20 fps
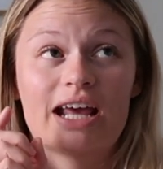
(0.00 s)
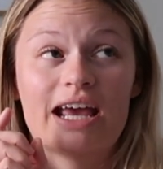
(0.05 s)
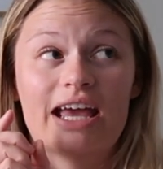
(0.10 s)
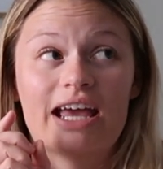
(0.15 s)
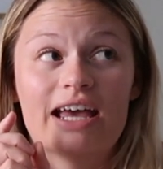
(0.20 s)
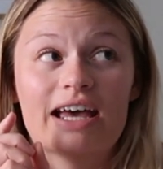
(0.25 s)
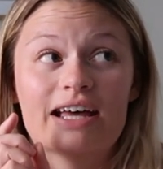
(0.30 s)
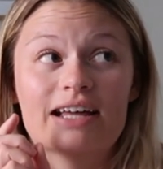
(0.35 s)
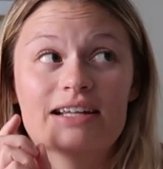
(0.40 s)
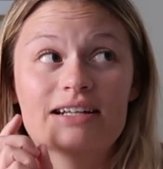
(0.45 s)

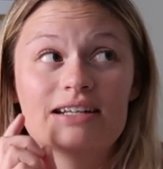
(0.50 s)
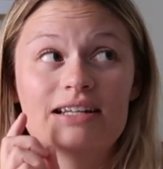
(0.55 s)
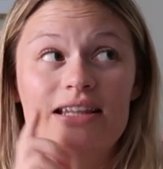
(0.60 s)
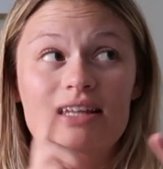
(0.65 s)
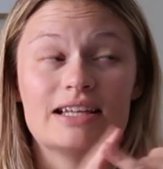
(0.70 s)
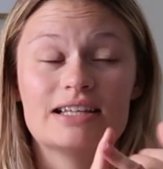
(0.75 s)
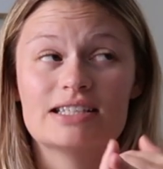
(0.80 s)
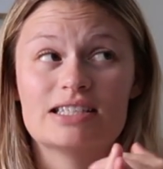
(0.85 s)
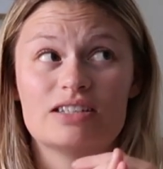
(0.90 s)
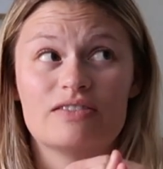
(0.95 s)
and
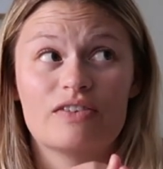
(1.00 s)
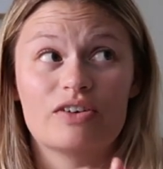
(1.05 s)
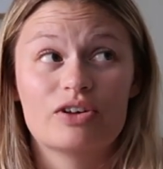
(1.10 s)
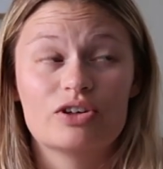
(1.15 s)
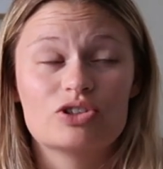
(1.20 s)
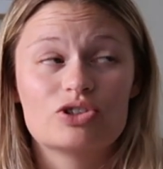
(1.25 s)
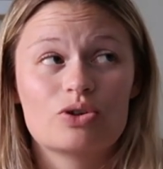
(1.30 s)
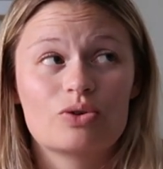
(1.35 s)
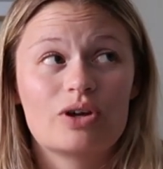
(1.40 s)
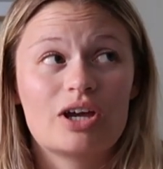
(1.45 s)
the East
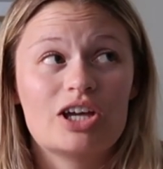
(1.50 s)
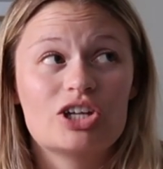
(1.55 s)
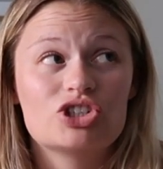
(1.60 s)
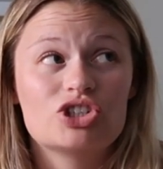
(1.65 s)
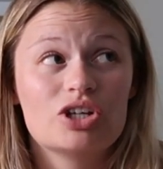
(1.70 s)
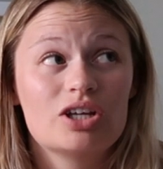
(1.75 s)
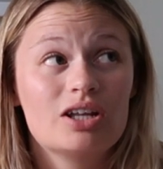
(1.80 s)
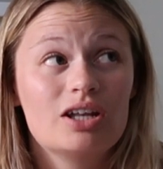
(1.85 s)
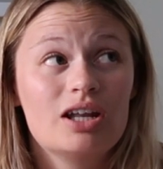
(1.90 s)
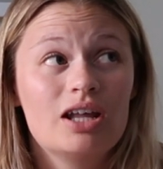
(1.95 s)
Village
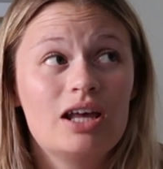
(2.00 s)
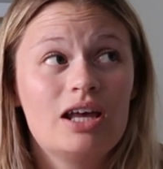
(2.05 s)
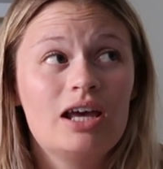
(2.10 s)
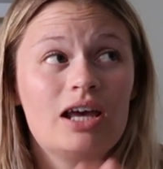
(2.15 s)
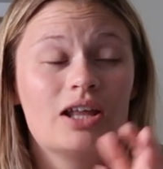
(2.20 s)
location